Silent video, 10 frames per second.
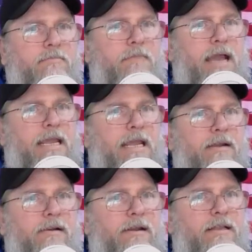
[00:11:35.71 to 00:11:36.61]

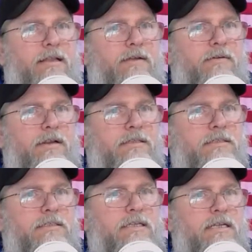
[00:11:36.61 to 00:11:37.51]
backing or anything where you can
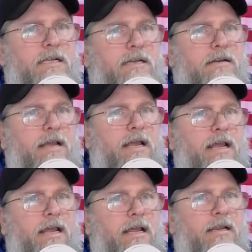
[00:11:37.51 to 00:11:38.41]
see it.
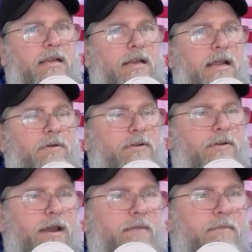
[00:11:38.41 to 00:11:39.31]
It ain't worth the
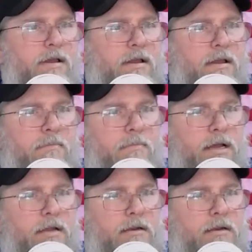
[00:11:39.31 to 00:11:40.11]
crap. But